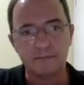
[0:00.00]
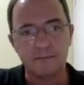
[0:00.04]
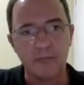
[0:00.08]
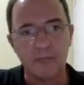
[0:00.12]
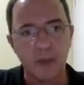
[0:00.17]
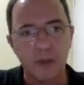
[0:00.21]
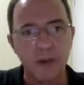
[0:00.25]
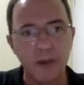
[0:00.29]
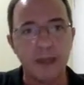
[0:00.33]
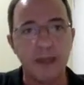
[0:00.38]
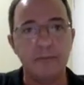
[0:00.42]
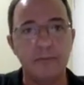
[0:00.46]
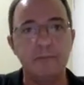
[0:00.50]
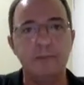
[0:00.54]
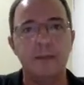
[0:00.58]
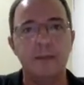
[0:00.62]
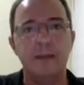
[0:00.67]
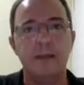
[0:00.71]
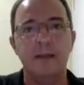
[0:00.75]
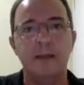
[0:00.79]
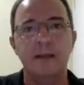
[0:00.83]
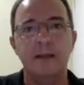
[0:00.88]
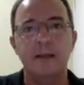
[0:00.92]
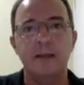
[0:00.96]
Okay,
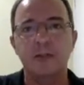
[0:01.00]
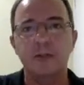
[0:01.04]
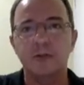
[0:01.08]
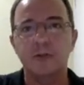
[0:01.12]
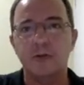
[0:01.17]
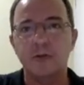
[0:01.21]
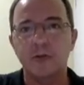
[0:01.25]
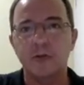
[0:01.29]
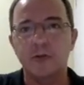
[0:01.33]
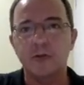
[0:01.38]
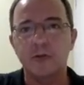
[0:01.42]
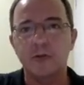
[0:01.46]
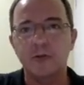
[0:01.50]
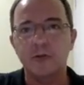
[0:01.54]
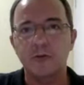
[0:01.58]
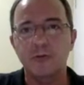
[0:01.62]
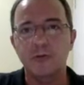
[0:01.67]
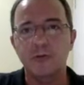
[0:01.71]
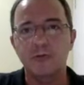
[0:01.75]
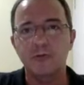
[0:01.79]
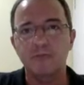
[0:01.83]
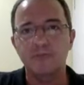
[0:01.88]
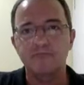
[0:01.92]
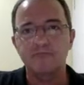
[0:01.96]

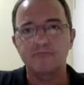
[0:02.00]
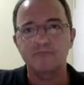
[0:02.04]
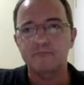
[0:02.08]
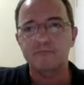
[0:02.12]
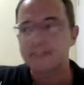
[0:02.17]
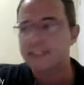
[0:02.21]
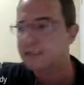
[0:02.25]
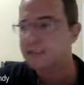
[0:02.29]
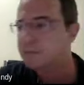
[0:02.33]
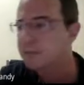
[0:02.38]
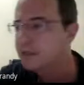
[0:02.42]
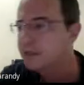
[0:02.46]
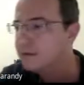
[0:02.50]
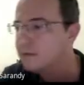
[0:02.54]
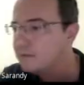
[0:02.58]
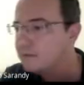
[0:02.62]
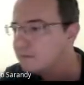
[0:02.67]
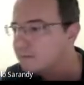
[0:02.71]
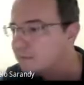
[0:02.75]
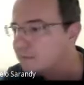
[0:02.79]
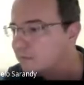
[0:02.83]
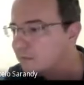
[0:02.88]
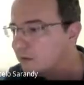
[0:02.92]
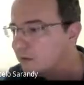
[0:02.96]
so let me
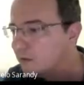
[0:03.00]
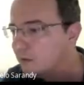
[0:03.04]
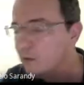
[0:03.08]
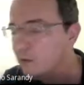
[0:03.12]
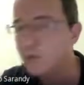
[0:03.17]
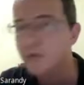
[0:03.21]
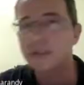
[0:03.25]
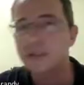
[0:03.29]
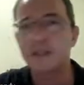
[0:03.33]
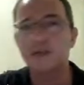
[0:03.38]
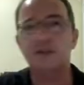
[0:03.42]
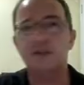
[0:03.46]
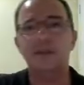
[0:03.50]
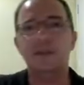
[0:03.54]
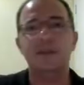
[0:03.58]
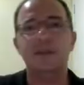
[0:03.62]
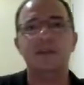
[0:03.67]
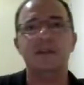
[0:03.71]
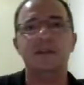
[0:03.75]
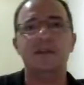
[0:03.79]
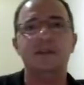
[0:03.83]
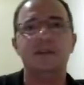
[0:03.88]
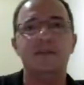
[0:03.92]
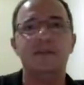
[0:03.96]
go a little bit
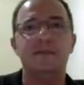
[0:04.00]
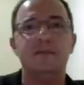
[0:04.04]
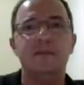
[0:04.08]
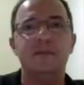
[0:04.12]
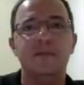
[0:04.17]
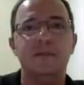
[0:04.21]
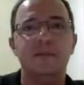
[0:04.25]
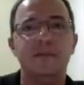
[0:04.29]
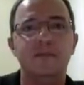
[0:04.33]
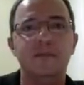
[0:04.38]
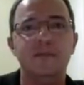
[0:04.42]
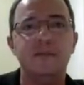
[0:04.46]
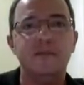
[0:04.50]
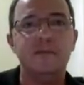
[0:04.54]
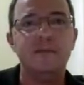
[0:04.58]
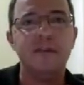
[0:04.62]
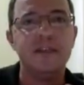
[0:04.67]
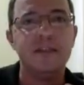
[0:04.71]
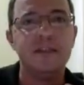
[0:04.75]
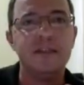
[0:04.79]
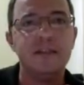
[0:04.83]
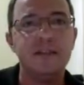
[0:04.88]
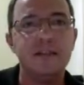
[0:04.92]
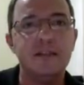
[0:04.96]

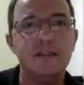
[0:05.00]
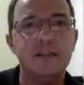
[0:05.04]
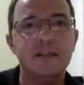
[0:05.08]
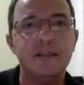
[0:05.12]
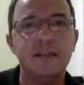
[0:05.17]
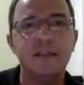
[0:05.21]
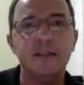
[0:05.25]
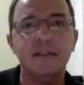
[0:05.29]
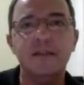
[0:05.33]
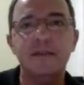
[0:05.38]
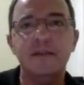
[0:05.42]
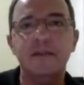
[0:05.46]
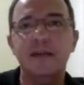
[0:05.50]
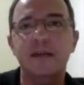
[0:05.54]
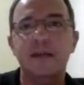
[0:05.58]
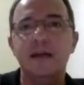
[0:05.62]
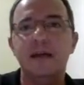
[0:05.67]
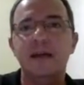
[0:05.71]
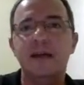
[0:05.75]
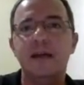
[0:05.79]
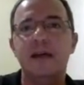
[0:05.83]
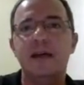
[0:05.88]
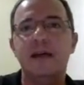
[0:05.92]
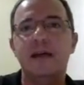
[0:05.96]
faster here.
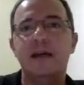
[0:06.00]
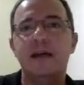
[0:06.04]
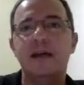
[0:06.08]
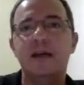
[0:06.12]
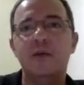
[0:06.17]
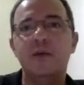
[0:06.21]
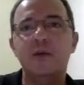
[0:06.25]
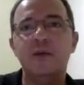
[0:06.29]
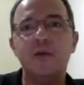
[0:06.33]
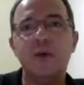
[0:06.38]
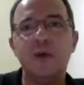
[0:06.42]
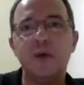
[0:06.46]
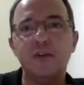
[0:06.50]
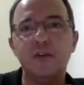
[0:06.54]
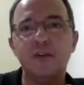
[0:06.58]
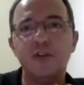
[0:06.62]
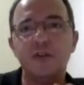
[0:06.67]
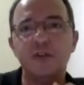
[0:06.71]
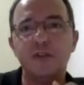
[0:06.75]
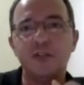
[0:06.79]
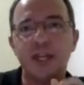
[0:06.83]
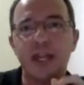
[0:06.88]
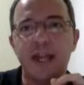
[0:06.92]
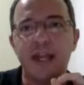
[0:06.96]
We
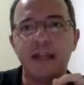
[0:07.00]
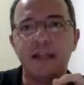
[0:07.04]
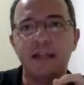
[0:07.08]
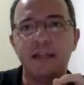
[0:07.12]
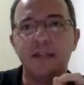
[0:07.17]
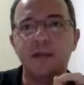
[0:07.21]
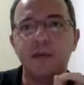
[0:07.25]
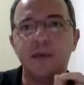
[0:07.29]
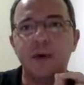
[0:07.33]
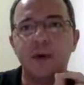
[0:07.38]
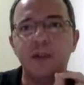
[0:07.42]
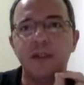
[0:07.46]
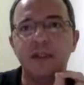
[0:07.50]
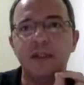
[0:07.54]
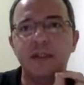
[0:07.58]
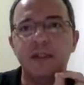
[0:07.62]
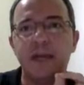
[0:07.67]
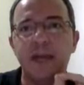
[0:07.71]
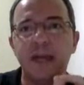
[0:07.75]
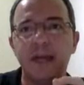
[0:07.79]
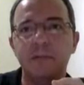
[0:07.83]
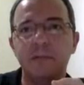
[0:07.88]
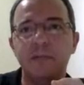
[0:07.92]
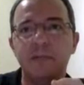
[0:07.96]
also checked what
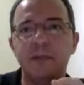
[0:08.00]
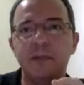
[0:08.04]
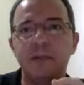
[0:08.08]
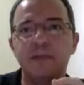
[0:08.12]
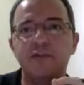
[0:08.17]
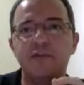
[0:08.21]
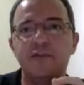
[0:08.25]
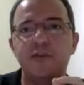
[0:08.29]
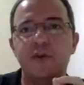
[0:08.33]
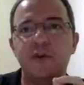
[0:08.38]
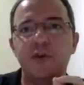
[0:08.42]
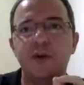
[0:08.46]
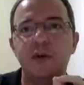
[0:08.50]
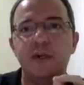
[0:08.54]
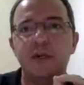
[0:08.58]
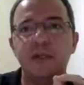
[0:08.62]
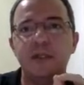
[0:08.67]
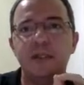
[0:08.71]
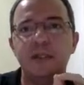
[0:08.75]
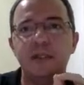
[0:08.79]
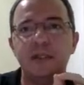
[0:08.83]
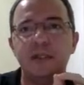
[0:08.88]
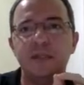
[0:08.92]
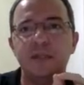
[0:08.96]
happened
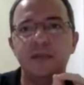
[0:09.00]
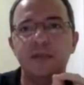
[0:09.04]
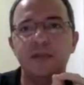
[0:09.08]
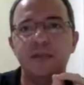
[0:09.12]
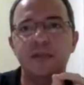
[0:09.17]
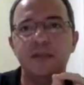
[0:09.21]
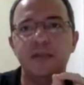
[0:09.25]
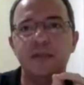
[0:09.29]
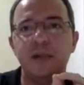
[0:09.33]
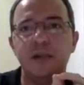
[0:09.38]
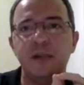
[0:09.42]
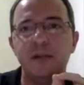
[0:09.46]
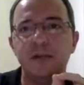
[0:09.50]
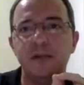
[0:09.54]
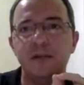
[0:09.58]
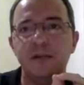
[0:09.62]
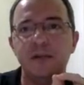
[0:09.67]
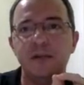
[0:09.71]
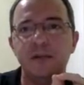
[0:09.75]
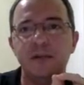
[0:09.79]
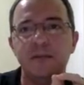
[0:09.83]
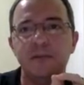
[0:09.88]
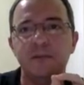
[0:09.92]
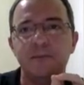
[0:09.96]
for double
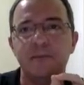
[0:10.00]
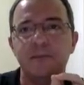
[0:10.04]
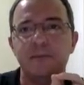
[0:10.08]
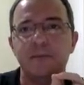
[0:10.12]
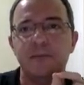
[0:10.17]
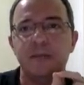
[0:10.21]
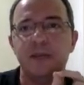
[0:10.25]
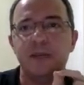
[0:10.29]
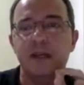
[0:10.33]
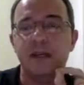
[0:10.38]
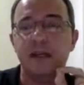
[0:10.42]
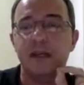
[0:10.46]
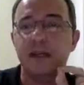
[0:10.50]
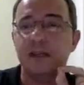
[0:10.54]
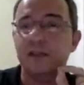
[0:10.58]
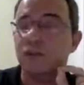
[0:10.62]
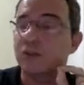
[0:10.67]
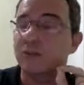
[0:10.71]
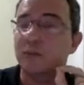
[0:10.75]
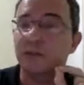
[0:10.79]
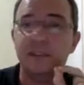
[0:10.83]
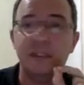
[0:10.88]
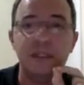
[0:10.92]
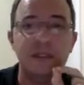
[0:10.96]
cells,
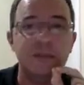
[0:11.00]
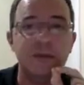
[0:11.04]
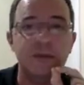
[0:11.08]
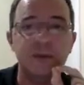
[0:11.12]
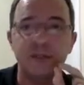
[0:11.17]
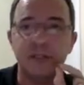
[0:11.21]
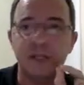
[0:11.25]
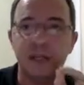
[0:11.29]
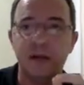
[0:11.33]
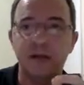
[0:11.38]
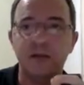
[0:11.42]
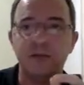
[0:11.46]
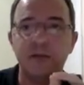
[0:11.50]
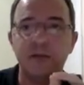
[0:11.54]
double cell